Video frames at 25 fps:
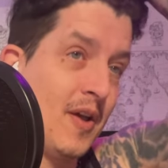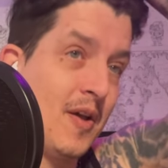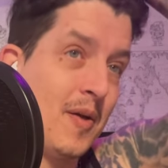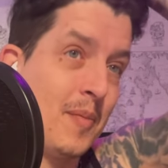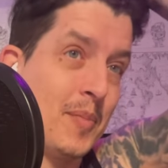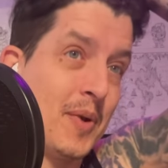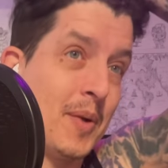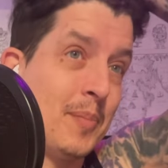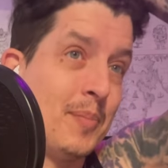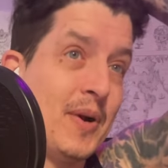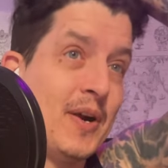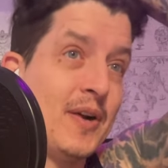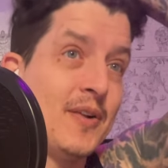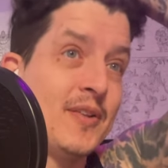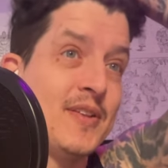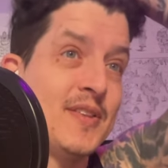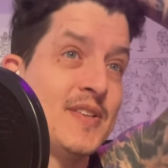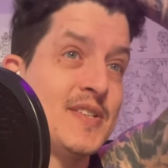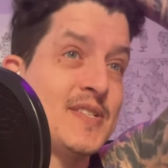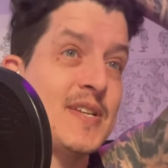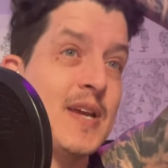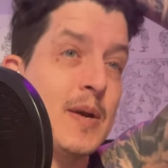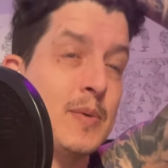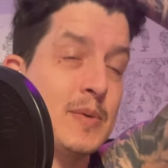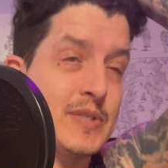But apparently,
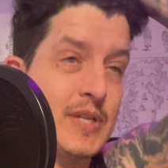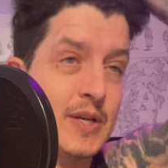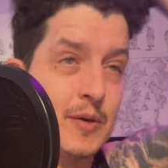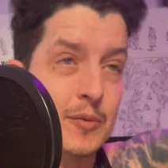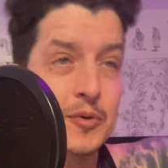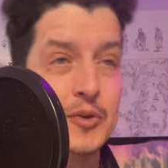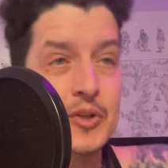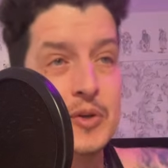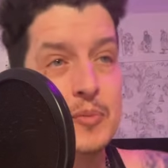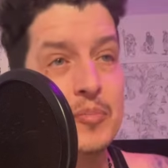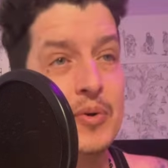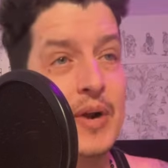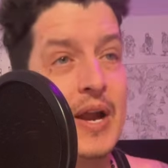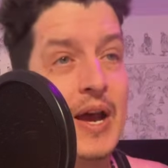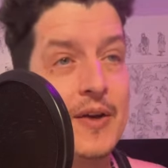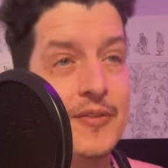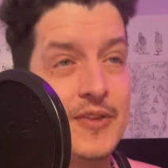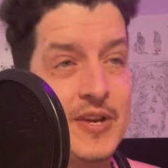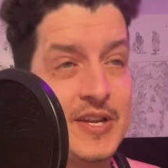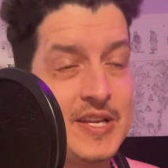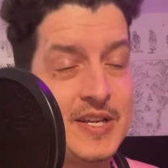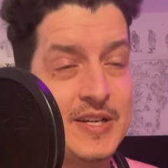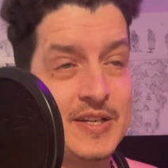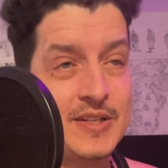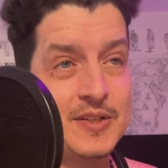this guy was, like, really proud
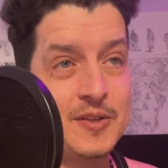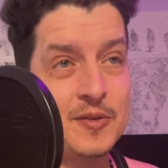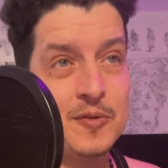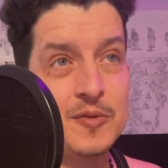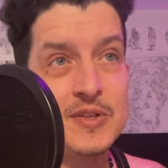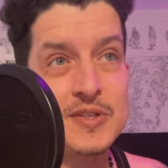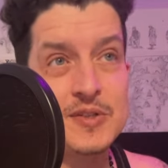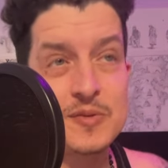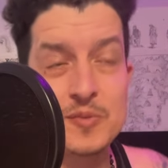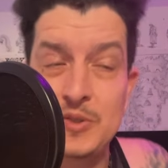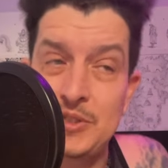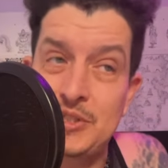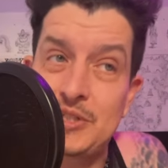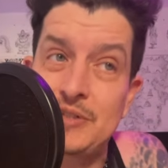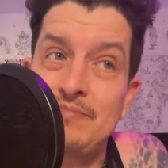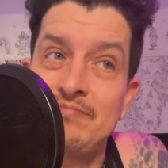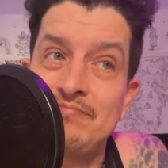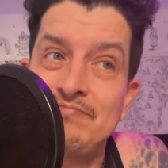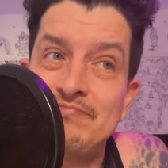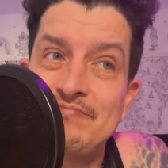that he could do this, which,